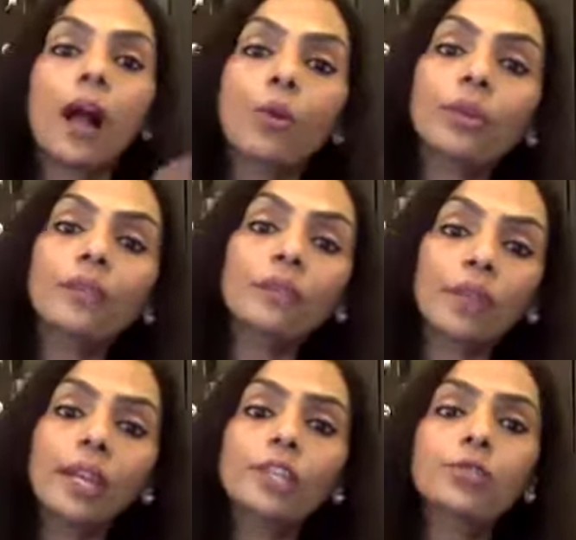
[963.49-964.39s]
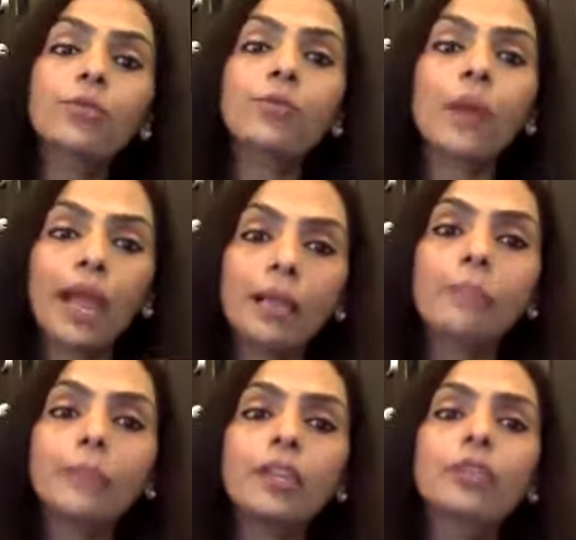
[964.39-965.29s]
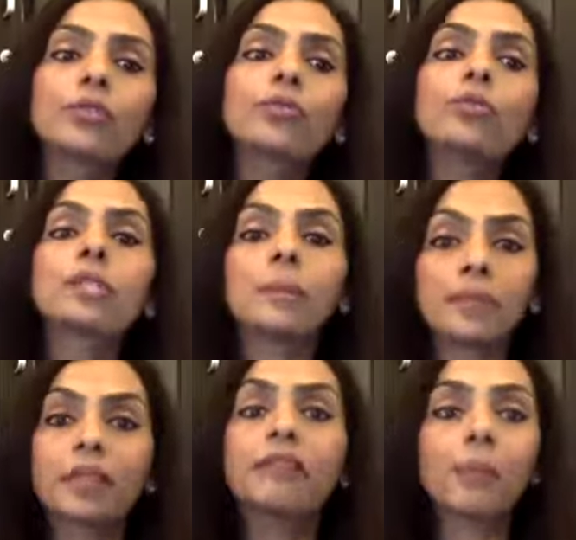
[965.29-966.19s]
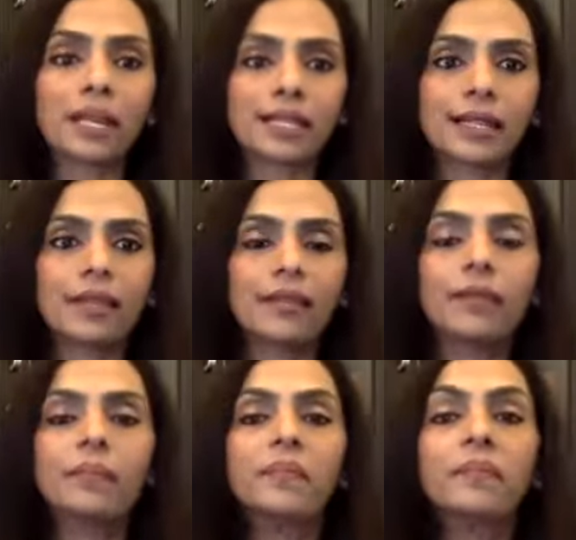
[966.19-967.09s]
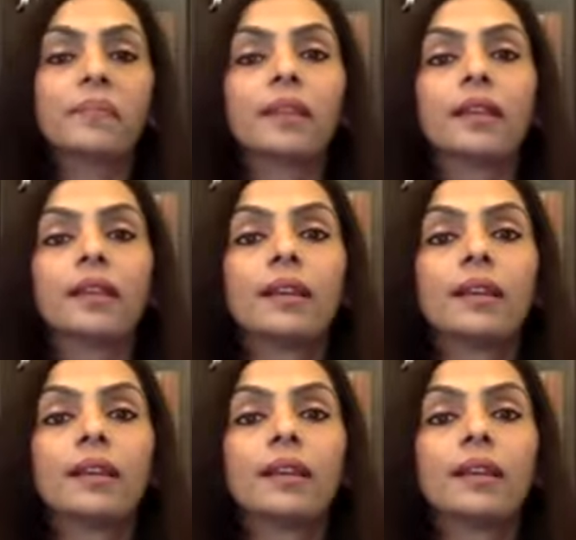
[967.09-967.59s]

out of the way to help me or to do something for myself.